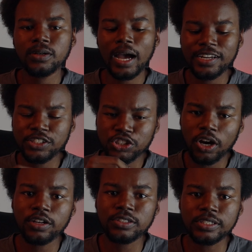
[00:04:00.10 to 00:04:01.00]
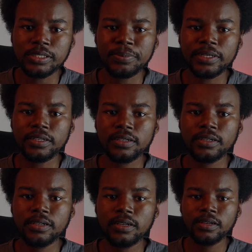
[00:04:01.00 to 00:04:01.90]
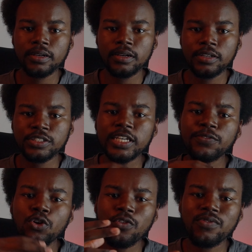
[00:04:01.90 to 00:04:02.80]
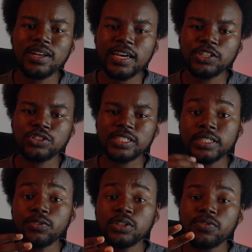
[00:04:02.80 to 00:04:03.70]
had a chance to speak, to give you a revelation, to give you